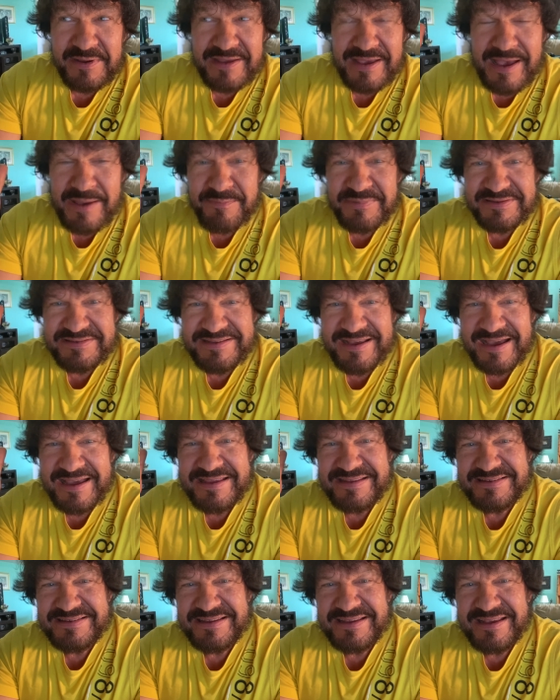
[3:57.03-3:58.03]

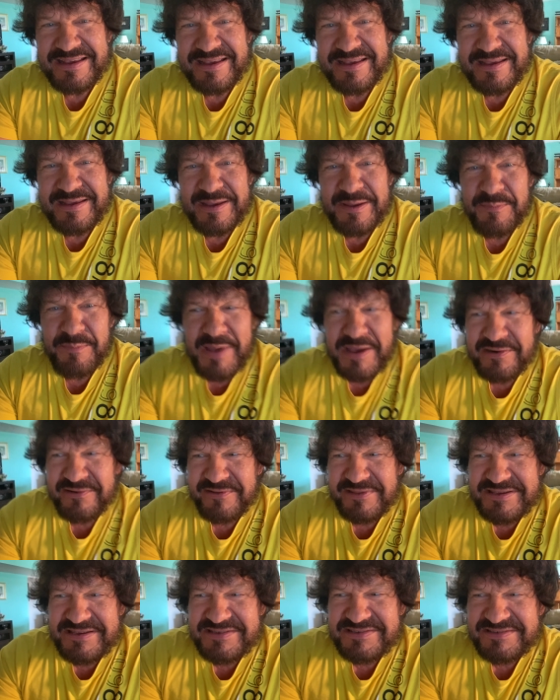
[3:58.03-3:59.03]
appetite better
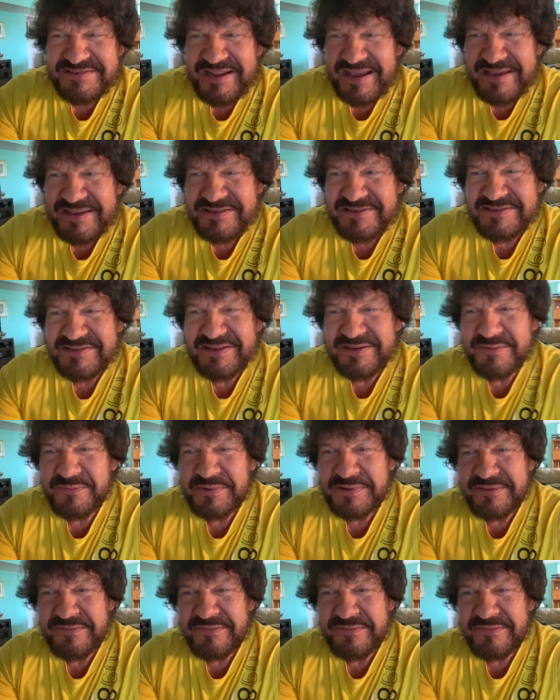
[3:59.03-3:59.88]
these days with